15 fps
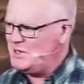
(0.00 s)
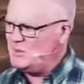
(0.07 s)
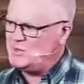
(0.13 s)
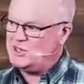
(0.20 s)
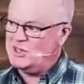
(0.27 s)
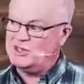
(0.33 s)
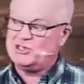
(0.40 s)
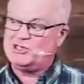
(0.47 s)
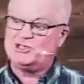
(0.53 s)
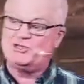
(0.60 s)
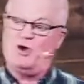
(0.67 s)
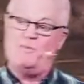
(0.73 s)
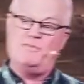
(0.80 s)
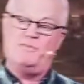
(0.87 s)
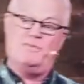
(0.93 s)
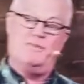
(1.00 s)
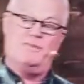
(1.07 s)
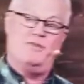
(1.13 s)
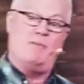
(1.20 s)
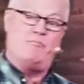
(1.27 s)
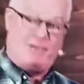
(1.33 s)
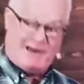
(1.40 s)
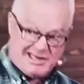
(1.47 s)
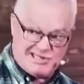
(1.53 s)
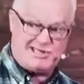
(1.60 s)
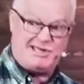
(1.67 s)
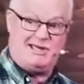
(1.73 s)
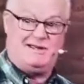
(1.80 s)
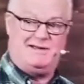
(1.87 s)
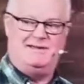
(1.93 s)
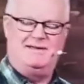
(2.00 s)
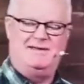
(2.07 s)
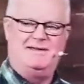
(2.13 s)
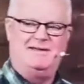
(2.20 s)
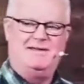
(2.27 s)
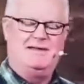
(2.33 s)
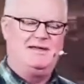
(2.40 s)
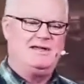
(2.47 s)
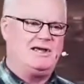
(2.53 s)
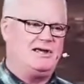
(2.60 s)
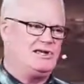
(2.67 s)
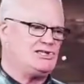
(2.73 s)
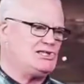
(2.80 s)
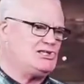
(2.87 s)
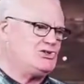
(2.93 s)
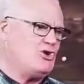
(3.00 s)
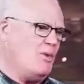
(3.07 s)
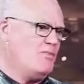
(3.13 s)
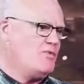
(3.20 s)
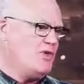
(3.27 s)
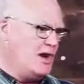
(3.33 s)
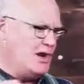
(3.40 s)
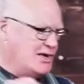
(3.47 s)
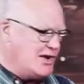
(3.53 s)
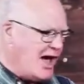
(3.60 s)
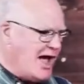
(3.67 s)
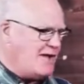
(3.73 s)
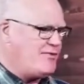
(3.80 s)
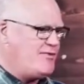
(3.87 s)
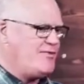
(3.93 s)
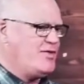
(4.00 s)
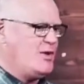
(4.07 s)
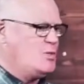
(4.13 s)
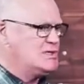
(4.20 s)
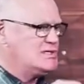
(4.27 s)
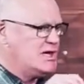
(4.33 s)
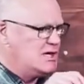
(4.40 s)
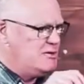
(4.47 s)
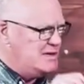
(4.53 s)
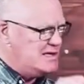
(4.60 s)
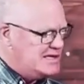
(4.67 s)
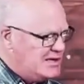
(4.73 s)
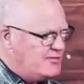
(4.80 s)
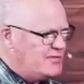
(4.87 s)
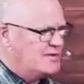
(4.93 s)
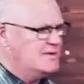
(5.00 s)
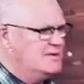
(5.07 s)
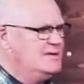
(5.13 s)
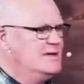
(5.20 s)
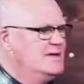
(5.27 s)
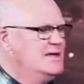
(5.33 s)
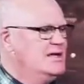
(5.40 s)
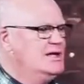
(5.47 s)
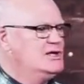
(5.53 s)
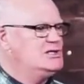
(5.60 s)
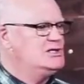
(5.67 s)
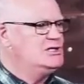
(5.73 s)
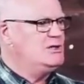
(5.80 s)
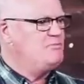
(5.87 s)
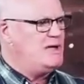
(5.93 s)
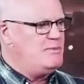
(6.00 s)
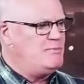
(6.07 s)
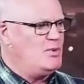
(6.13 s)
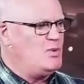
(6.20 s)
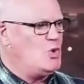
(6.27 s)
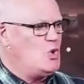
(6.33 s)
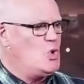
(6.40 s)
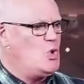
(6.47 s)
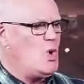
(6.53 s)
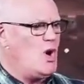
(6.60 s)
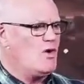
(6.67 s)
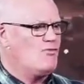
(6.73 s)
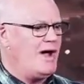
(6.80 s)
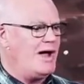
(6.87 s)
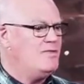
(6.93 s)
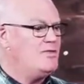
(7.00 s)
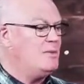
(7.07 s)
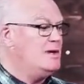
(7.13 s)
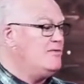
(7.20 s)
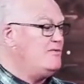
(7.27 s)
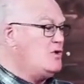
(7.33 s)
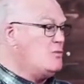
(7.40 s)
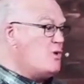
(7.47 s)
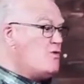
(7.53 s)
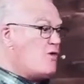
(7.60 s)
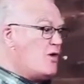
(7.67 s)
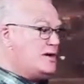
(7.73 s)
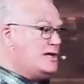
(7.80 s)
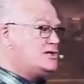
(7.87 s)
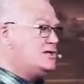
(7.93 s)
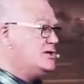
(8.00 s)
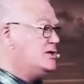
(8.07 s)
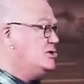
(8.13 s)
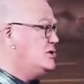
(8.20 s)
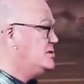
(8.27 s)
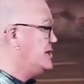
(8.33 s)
it was going to stop the blessing, going to stop the life that was going to be given to the people who are around them. And if you move on into the New